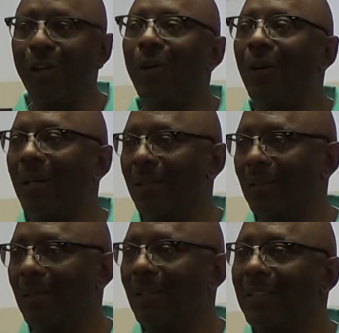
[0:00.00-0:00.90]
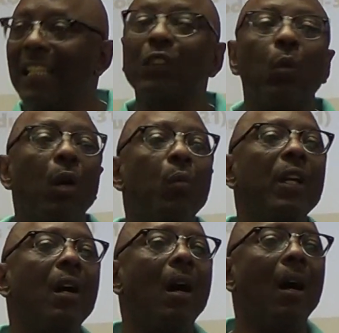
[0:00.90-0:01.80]
the Lord. That's where
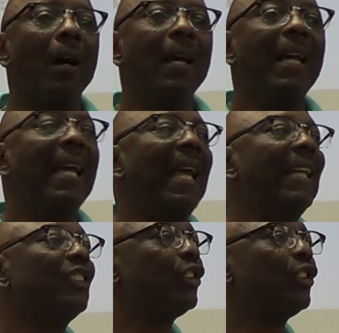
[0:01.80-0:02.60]
we are. And